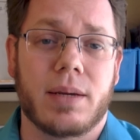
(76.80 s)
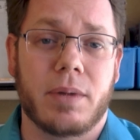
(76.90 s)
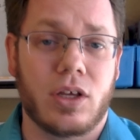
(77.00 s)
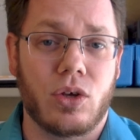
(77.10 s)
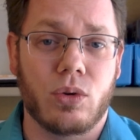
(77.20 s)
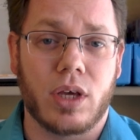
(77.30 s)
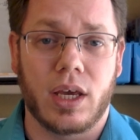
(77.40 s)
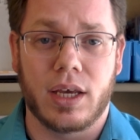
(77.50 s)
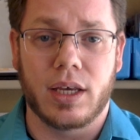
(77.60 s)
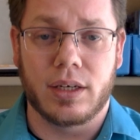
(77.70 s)
you
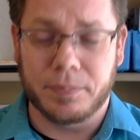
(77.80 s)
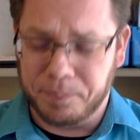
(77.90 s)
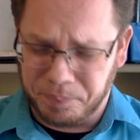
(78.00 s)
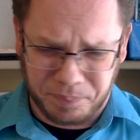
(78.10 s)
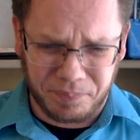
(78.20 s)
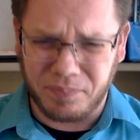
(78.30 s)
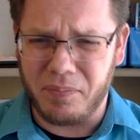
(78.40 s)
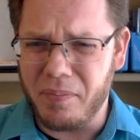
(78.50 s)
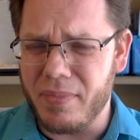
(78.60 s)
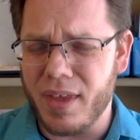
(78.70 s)
can
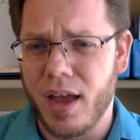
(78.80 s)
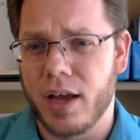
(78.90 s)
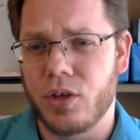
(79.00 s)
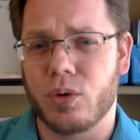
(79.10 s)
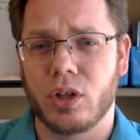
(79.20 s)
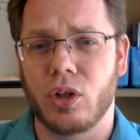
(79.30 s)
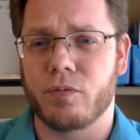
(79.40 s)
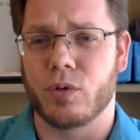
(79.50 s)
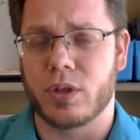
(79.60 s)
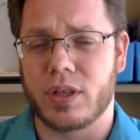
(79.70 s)
look
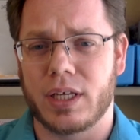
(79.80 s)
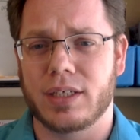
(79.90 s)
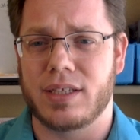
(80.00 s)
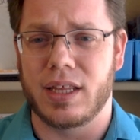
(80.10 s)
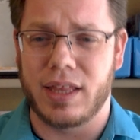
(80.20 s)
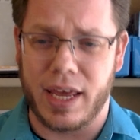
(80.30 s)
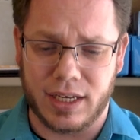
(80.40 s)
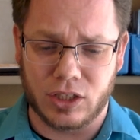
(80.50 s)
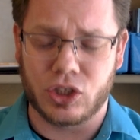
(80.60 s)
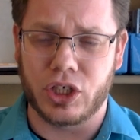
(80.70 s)
for things that they
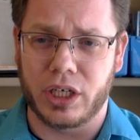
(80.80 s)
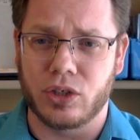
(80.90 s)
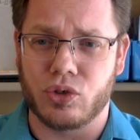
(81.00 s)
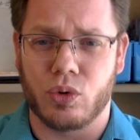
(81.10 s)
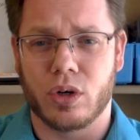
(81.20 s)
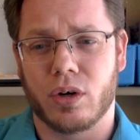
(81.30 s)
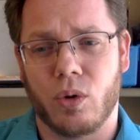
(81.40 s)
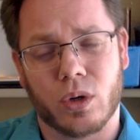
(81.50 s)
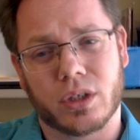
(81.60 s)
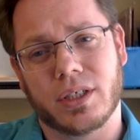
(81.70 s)
can change
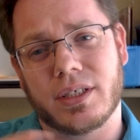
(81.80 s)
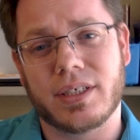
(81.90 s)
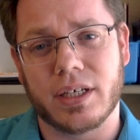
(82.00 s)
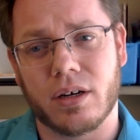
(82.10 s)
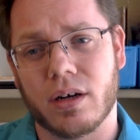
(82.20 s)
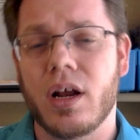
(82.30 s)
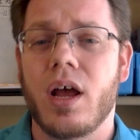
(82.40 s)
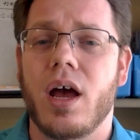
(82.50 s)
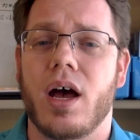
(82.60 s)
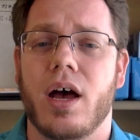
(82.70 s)
or consider
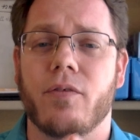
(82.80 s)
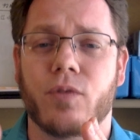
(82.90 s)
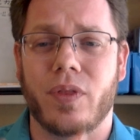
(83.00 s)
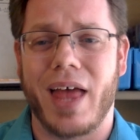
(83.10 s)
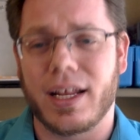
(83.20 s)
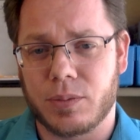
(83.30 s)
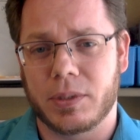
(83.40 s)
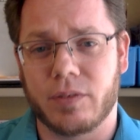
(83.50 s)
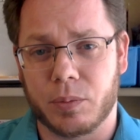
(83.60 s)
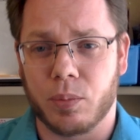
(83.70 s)
for that
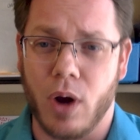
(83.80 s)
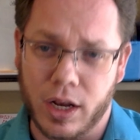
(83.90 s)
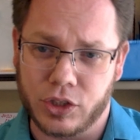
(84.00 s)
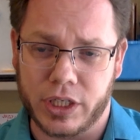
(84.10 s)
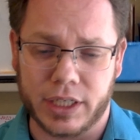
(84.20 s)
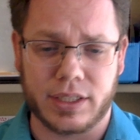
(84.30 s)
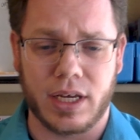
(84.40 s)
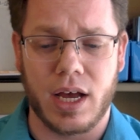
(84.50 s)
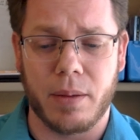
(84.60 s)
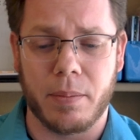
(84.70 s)
specific project,
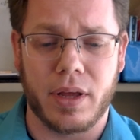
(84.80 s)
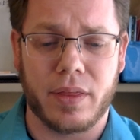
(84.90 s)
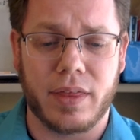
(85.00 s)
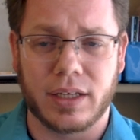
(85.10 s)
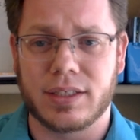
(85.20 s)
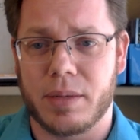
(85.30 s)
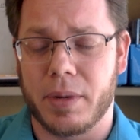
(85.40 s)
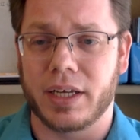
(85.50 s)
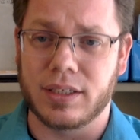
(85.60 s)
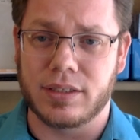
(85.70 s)
things they
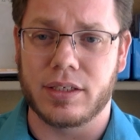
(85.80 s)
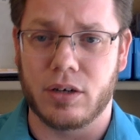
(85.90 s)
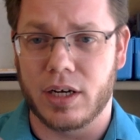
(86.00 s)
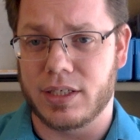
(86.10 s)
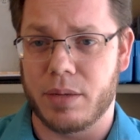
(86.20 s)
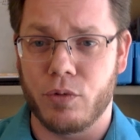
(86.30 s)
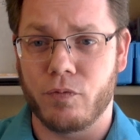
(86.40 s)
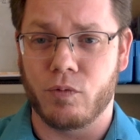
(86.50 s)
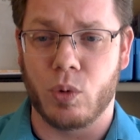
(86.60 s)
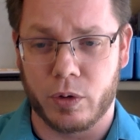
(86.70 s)
might consider as they move
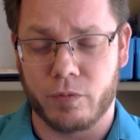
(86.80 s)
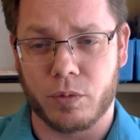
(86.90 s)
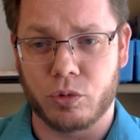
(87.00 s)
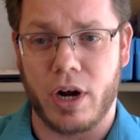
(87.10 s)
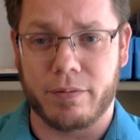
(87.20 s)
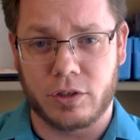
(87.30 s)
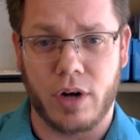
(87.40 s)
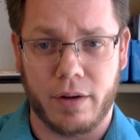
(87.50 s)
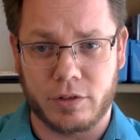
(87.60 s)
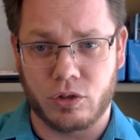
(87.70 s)
forward from draft to
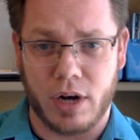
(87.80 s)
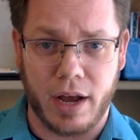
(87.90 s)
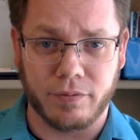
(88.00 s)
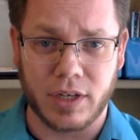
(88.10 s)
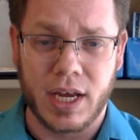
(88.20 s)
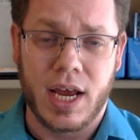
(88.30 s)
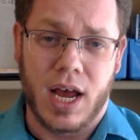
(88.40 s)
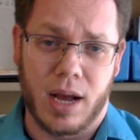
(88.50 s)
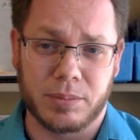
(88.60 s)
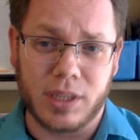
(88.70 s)
draft to draft.
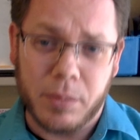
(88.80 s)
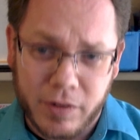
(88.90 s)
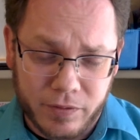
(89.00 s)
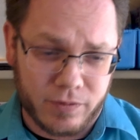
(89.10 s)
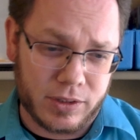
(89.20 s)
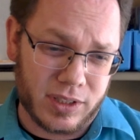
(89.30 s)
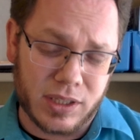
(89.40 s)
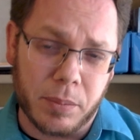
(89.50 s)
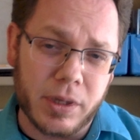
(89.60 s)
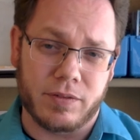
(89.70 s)

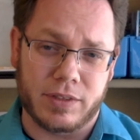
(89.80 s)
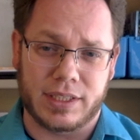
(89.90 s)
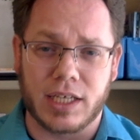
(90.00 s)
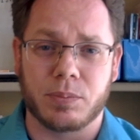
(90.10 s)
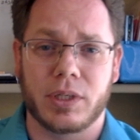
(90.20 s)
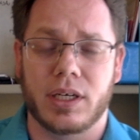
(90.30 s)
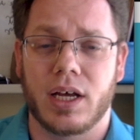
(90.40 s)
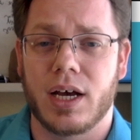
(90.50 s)
Summative assessment,